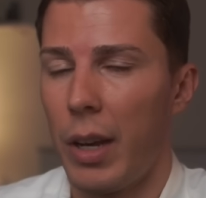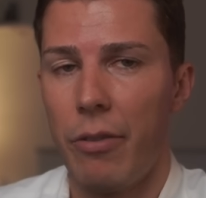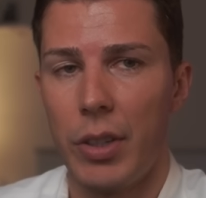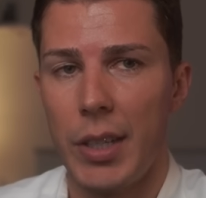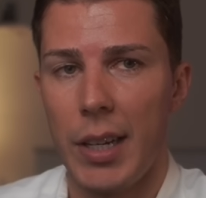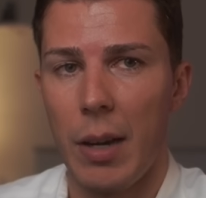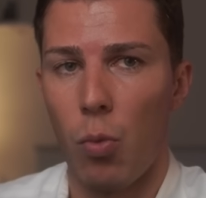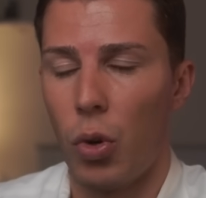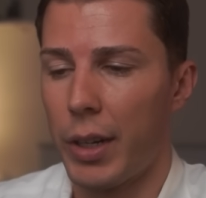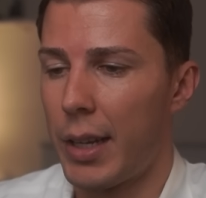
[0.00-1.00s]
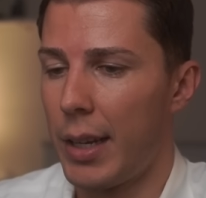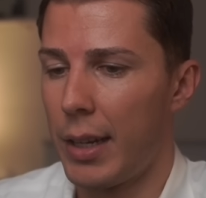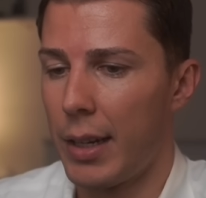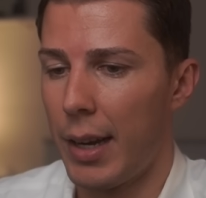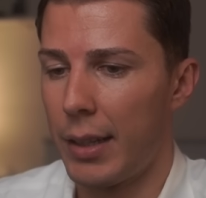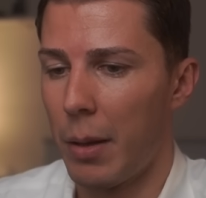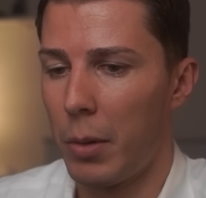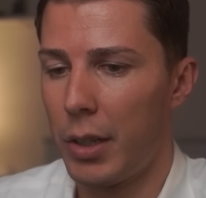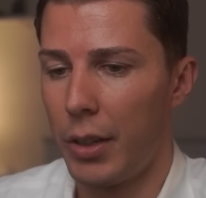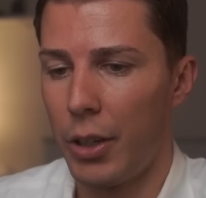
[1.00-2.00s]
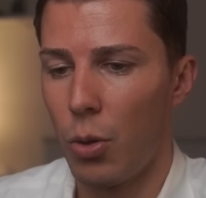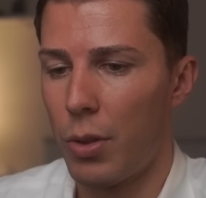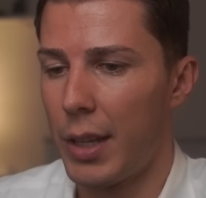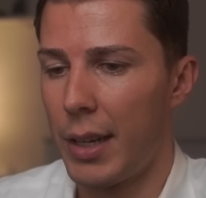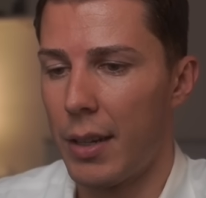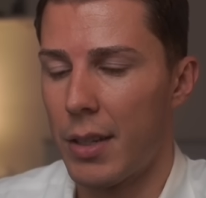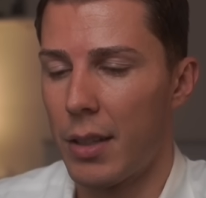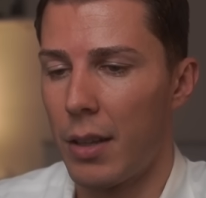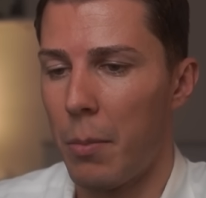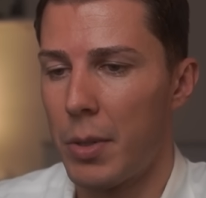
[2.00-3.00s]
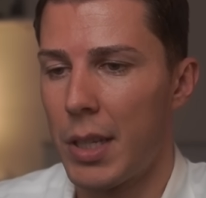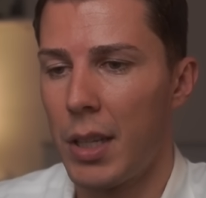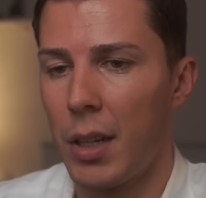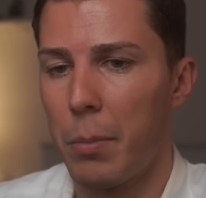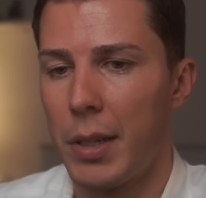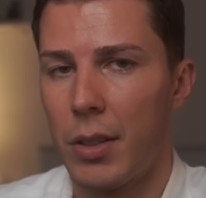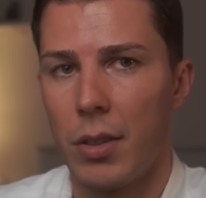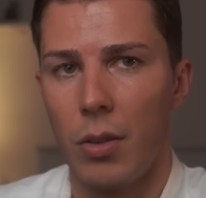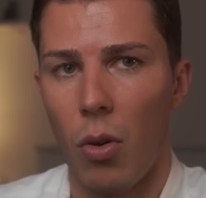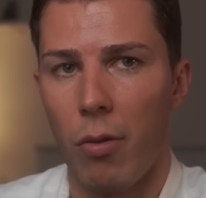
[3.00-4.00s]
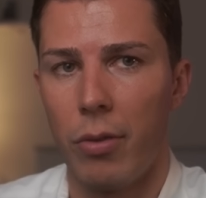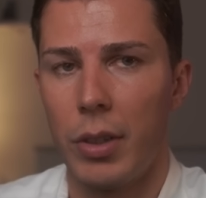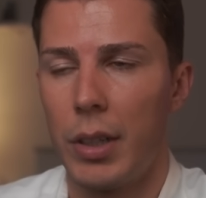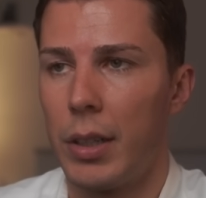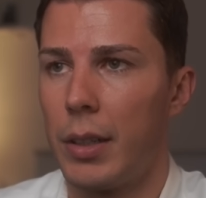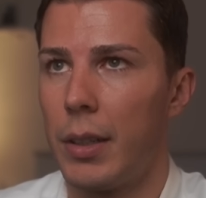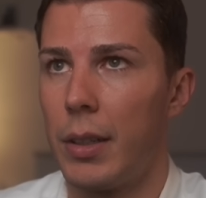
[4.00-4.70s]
Every day I'm working and I'm learning new things, and I'm sitting a bit over